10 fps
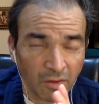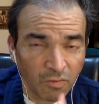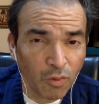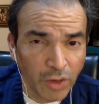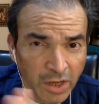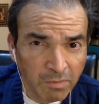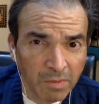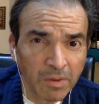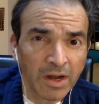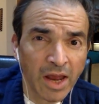14
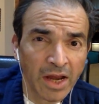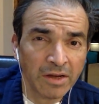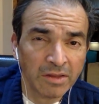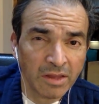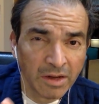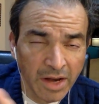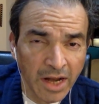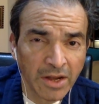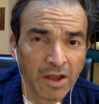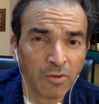people died in the
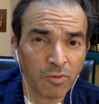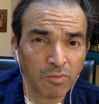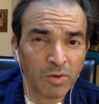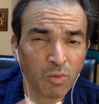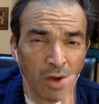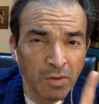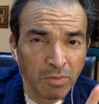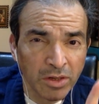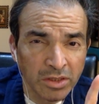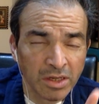Delta group, but one
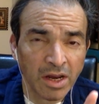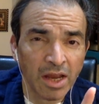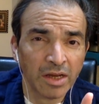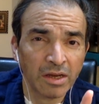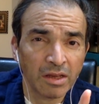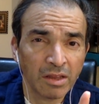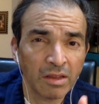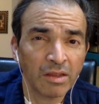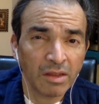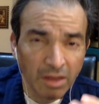person died
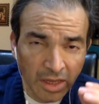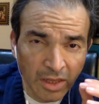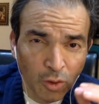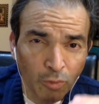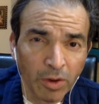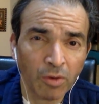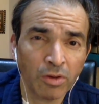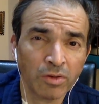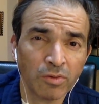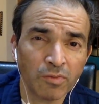in the
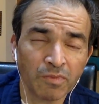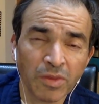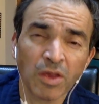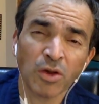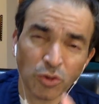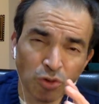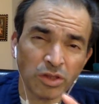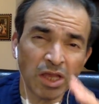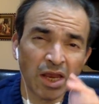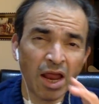Omicron group. So
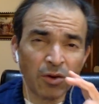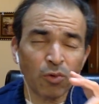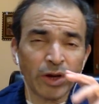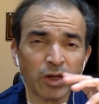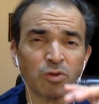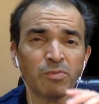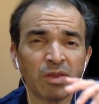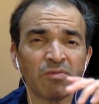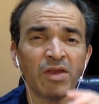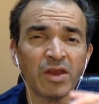there are going to
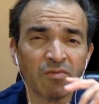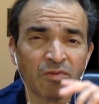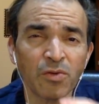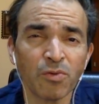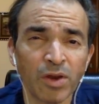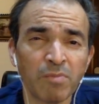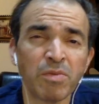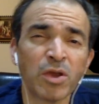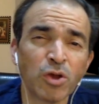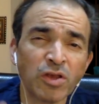be very few, and
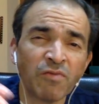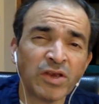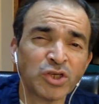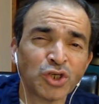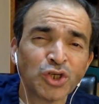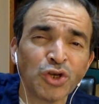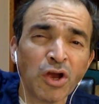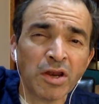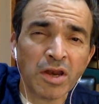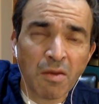because of a
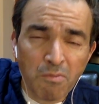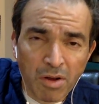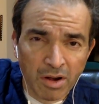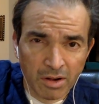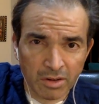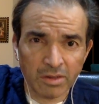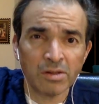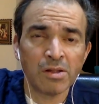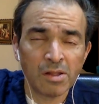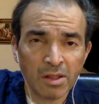sheer number,
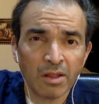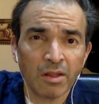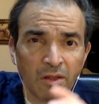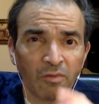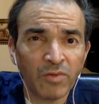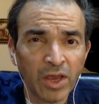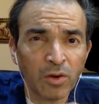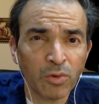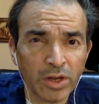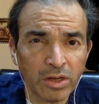we
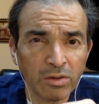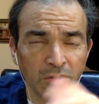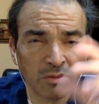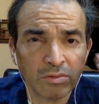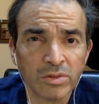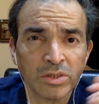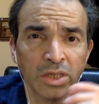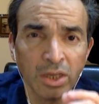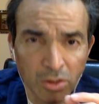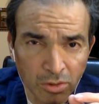are going to
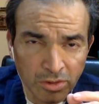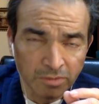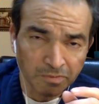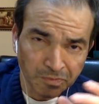see those.